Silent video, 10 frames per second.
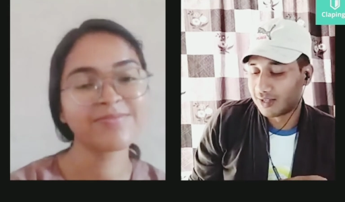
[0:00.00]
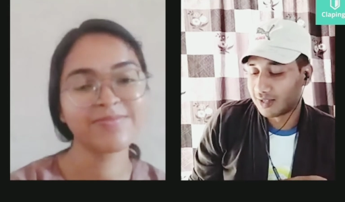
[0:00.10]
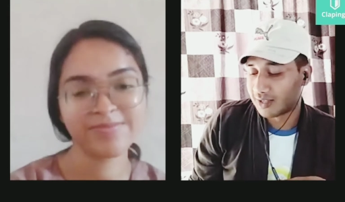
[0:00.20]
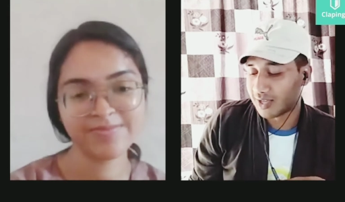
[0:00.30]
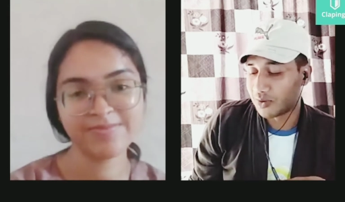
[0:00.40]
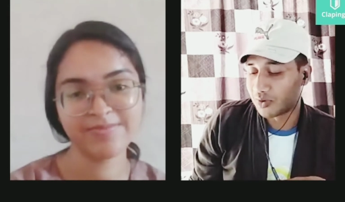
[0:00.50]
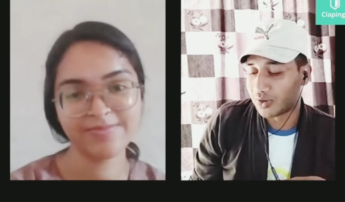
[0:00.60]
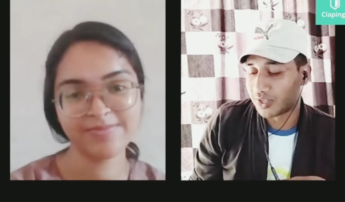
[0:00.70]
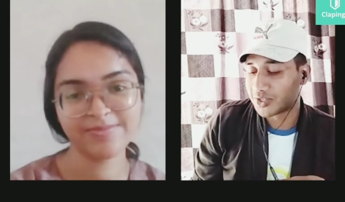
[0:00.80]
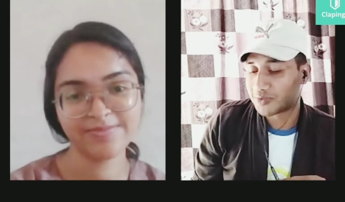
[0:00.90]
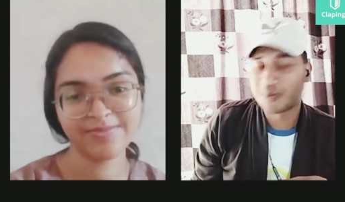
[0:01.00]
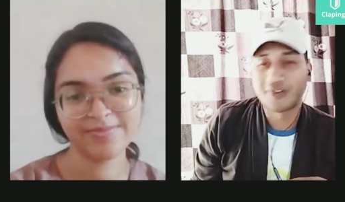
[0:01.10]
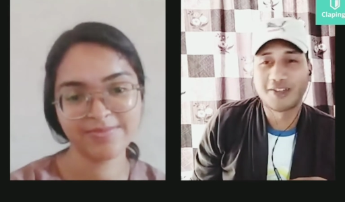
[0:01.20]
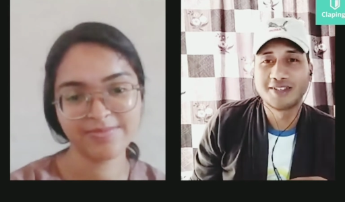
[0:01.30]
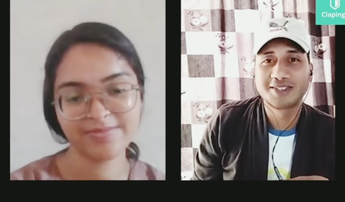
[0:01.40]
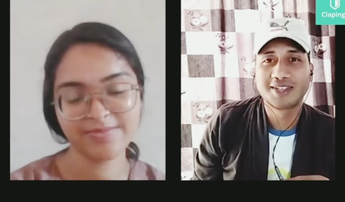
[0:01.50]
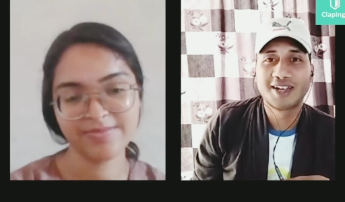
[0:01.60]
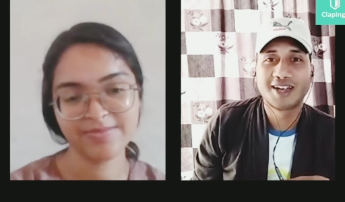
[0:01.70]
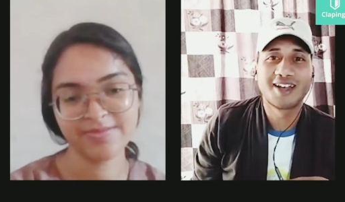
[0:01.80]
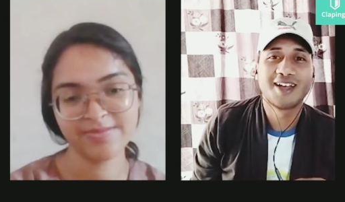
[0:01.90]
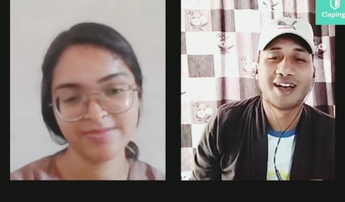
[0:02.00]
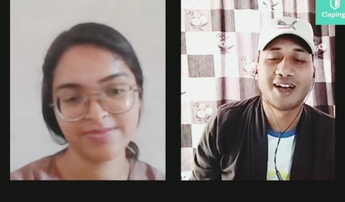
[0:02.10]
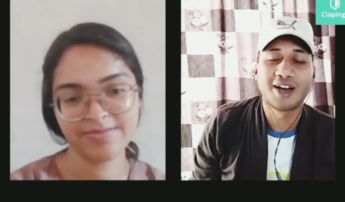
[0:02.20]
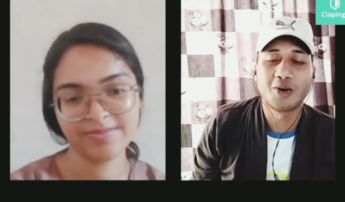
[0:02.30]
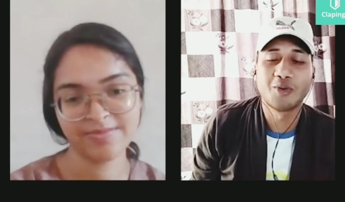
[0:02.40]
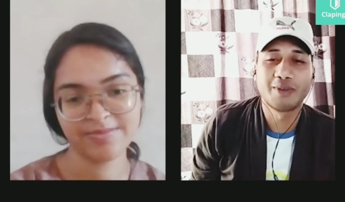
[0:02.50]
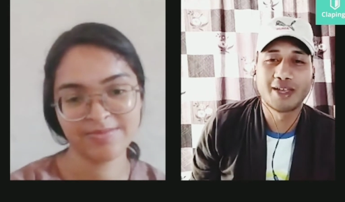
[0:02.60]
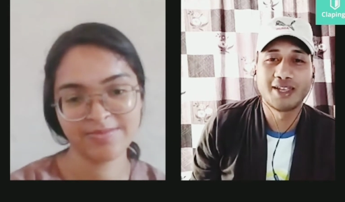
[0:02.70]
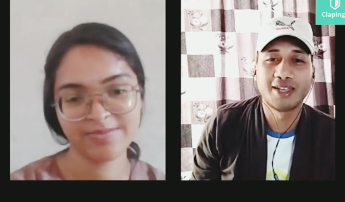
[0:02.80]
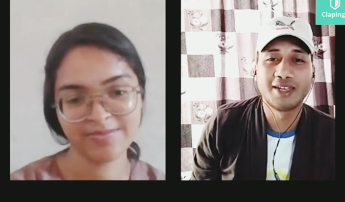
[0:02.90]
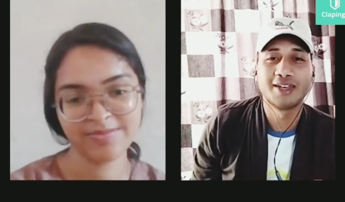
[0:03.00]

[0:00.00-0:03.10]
Speaker 1: I want to experience how many